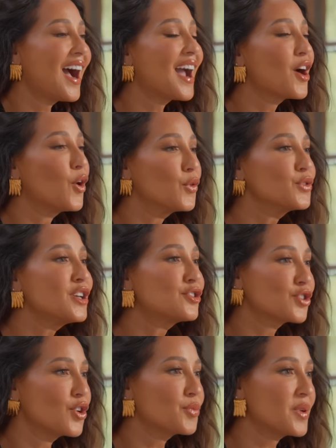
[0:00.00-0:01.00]
I only
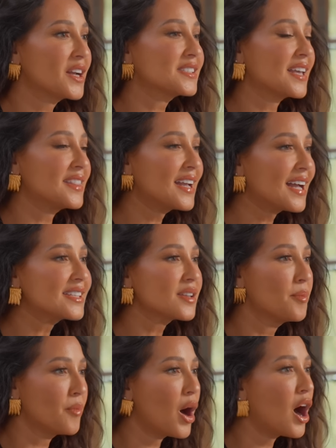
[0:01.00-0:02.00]
joke because I think as
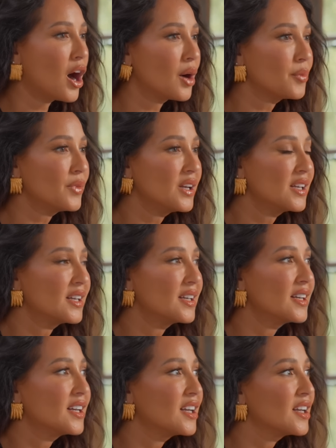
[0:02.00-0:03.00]
a mom,
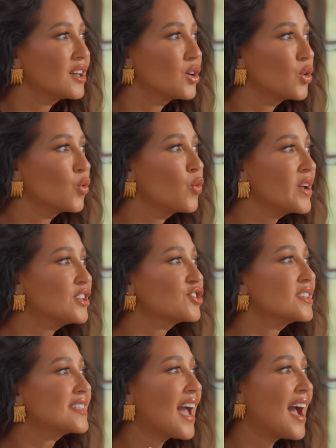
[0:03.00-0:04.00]
we
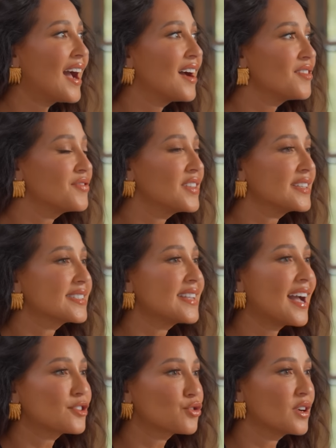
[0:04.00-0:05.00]
just have this
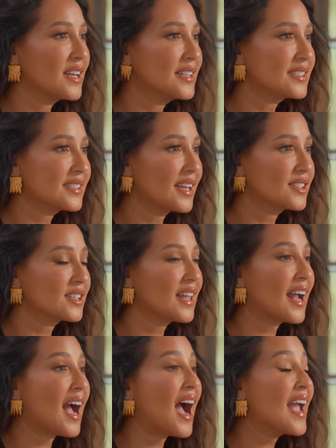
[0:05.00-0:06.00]
natural instinct to
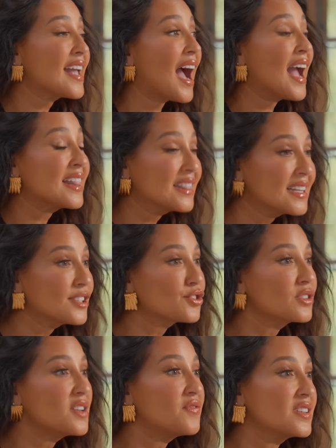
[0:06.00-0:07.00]
like, I, I
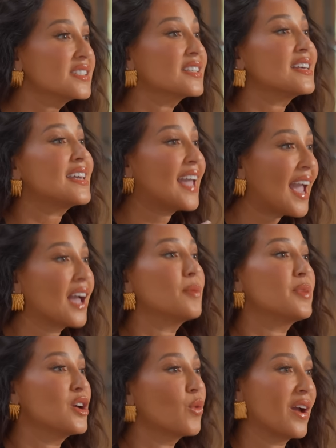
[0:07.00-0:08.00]
literally physically
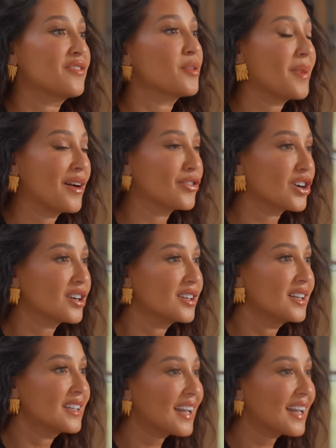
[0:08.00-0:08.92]
can't be away from ever.